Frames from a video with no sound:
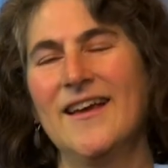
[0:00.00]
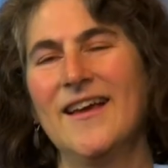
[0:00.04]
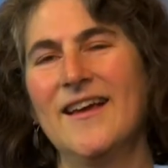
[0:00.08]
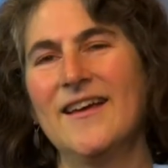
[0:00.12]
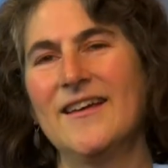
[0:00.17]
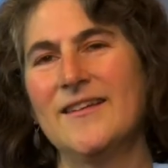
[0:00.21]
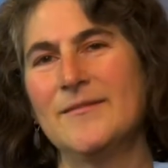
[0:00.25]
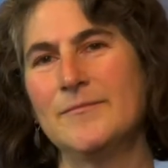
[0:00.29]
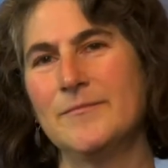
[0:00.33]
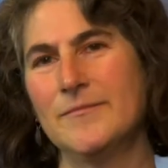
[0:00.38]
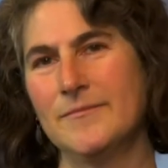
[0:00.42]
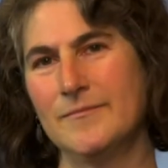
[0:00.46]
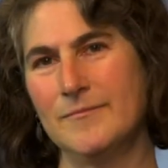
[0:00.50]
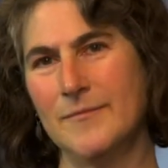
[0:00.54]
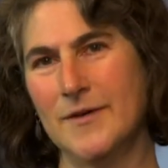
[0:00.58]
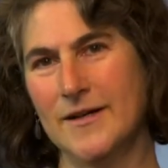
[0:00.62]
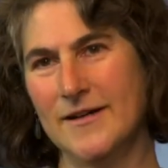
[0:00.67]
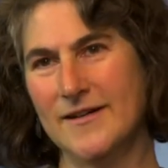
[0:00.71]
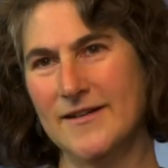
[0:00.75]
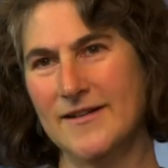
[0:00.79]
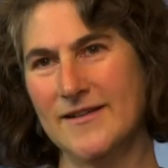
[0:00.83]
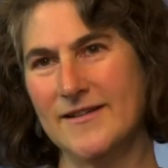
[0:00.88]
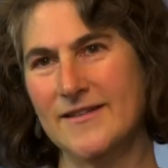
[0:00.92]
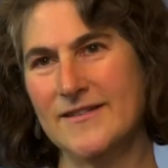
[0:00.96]
And
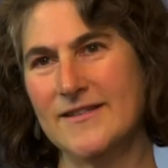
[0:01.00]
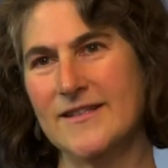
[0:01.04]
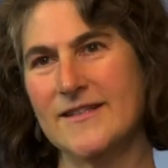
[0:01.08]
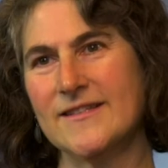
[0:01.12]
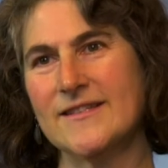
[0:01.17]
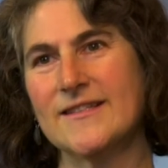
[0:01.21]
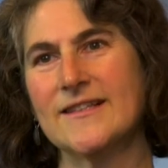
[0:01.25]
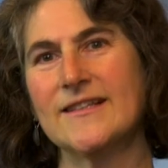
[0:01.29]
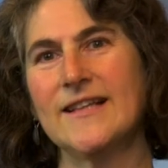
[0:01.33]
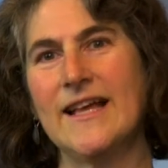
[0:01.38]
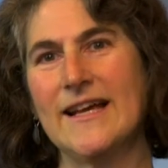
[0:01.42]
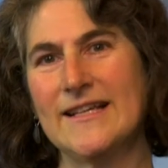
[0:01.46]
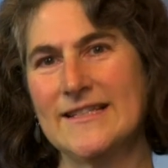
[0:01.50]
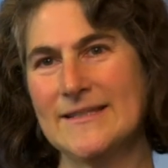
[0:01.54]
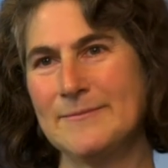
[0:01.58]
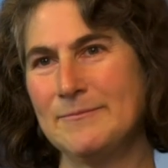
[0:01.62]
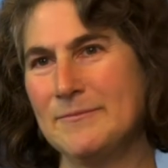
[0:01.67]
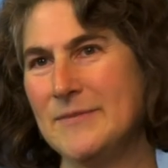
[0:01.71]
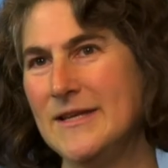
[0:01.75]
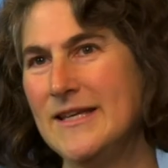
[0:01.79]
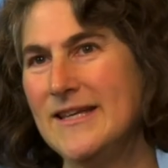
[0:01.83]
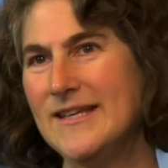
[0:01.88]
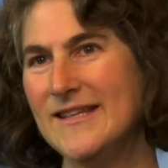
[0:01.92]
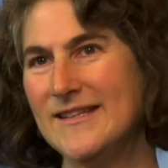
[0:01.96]
Marta does glass
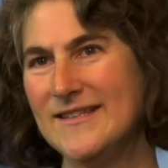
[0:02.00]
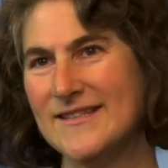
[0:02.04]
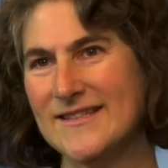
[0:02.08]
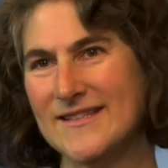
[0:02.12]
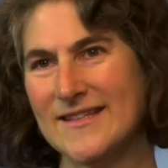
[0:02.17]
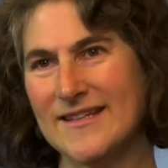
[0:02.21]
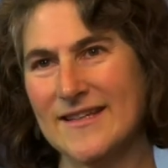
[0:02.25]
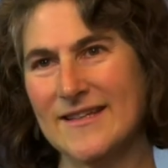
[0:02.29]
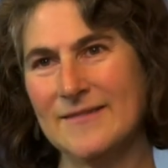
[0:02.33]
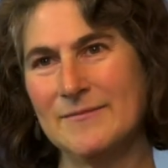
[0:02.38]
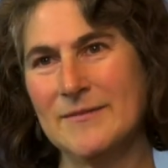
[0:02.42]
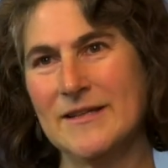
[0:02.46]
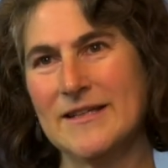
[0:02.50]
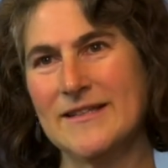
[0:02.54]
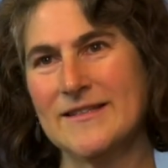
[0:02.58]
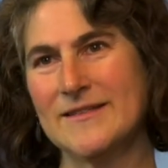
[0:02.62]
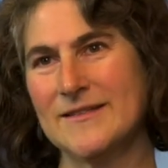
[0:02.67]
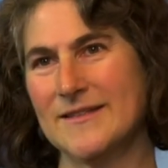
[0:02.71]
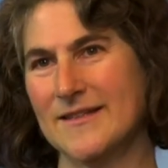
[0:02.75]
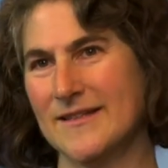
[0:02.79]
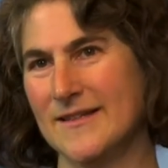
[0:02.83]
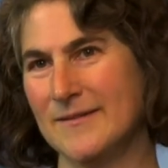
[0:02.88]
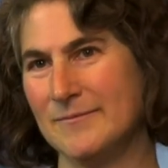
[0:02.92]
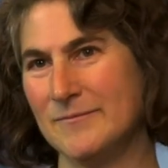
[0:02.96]
beads and
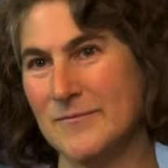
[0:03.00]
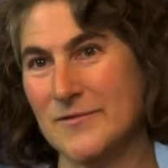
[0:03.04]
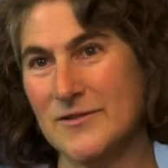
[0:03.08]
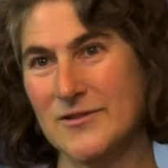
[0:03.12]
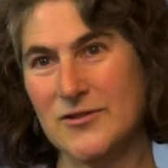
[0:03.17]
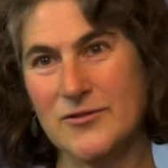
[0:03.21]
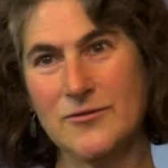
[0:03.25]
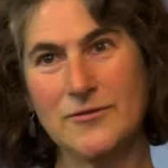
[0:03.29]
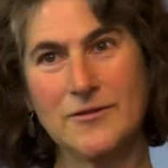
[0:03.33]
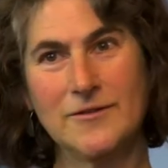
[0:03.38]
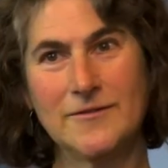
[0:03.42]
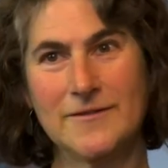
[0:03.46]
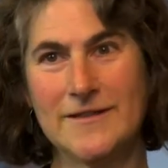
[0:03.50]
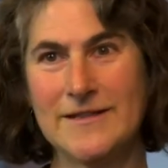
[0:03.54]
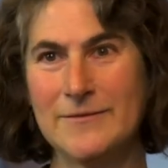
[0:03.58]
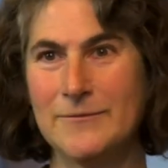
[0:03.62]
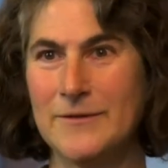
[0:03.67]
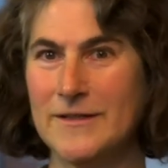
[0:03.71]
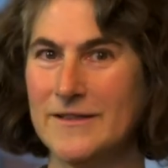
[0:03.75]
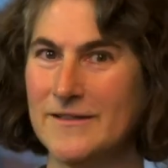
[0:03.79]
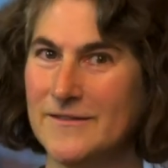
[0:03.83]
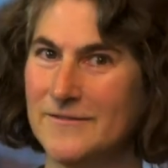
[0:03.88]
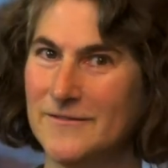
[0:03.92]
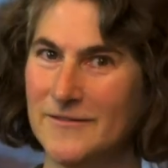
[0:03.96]
makes jewelry,
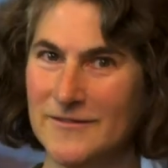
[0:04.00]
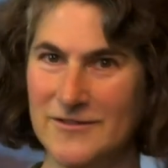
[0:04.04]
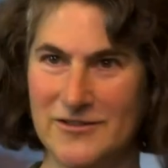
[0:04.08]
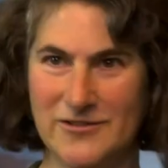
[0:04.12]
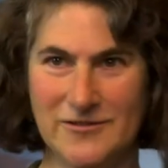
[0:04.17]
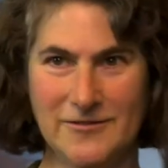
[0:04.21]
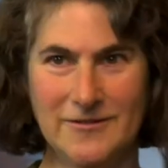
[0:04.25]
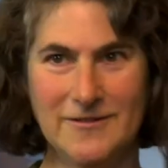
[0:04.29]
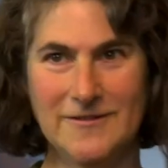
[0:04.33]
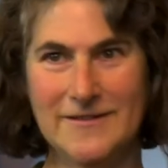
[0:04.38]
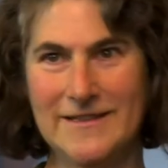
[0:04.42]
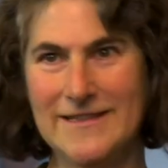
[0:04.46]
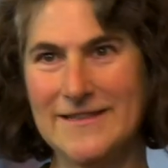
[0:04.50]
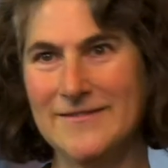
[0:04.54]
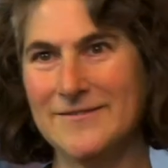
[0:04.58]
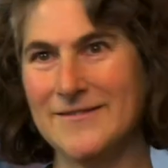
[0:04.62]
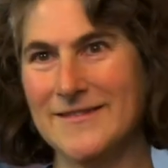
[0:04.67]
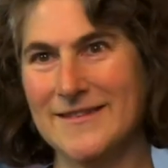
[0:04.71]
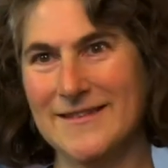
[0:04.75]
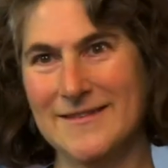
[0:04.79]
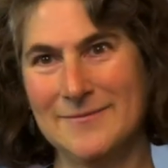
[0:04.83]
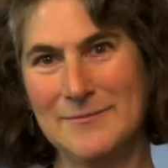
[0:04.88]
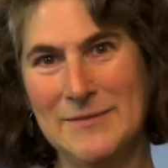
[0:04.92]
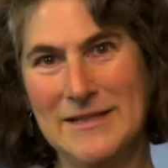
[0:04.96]
wonderful jewelry
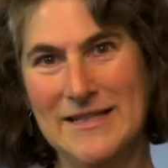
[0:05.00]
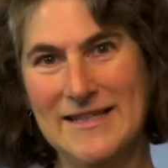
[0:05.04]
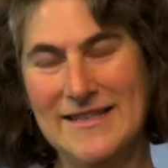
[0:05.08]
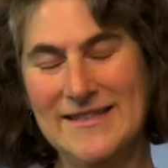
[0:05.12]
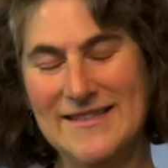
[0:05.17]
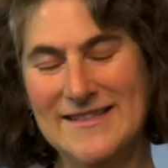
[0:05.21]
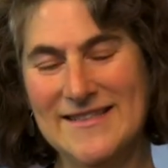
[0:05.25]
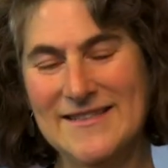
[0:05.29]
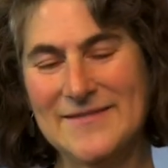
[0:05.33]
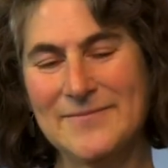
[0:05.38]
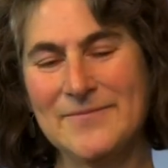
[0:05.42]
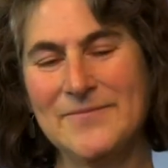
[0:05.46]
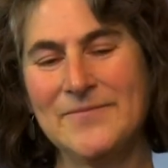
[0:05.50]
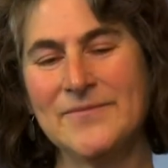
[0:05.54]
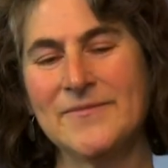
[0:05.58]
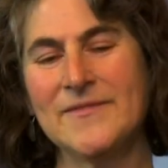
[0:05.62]
with the beads.